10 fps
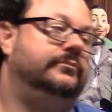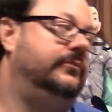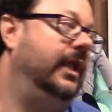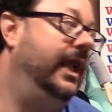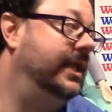
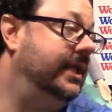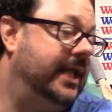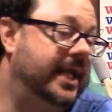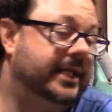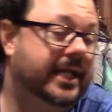and it
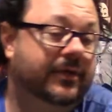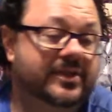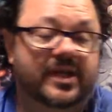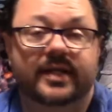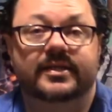and it carries
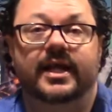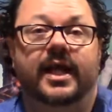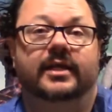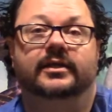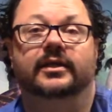on
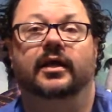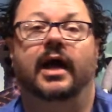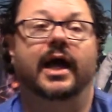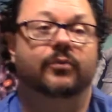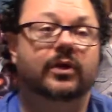today.
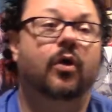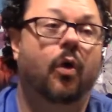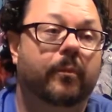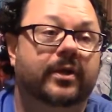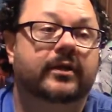I will
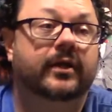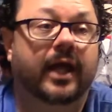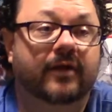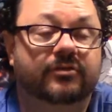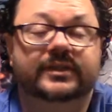open
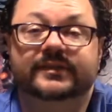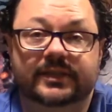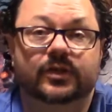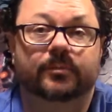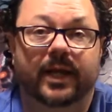every
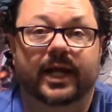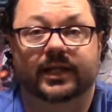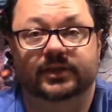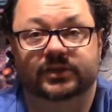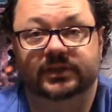single
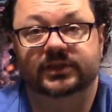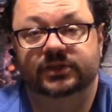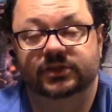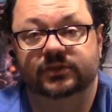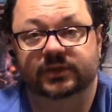package that these
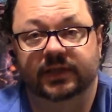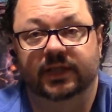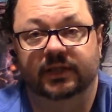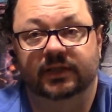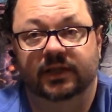children
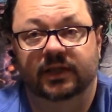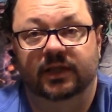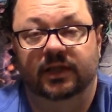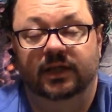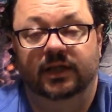get
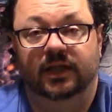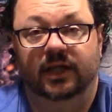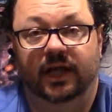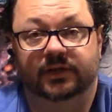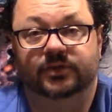
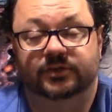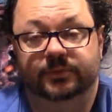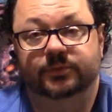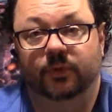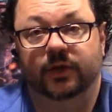on
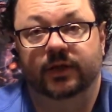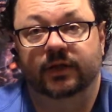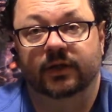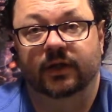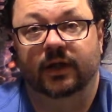Christmas morning.
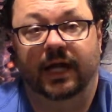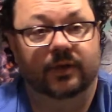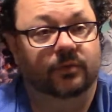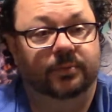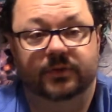I
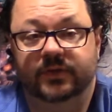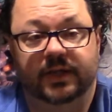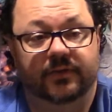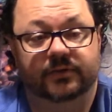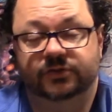will put
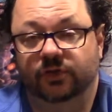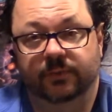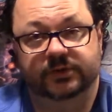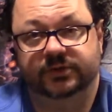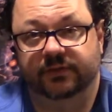together so
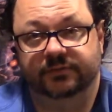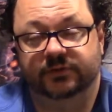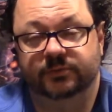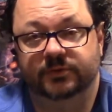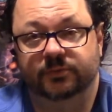much stuff
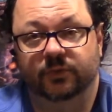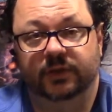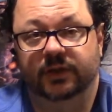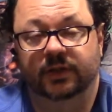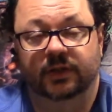Christmas
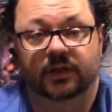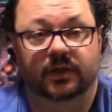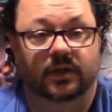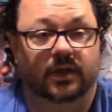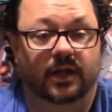morning.
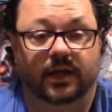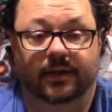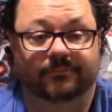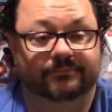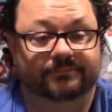
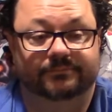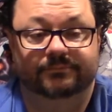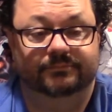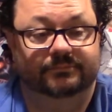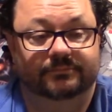Um,
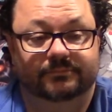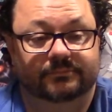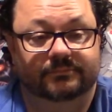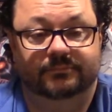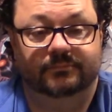
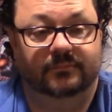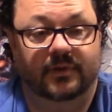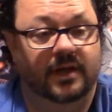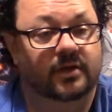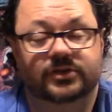
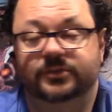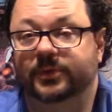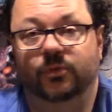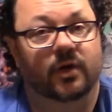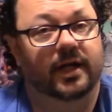it'll be
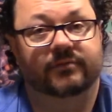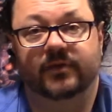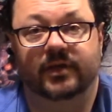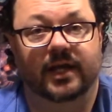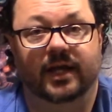one after
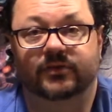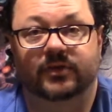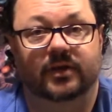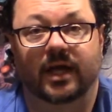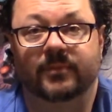the next.
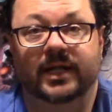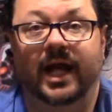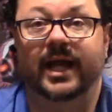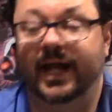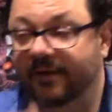I mean,
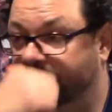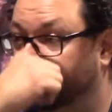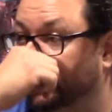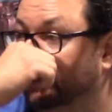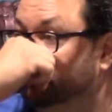I have
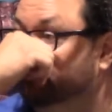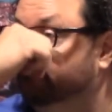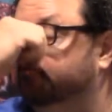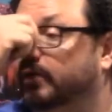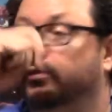to,
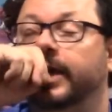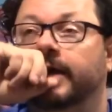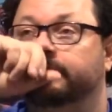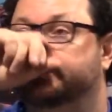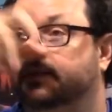we have,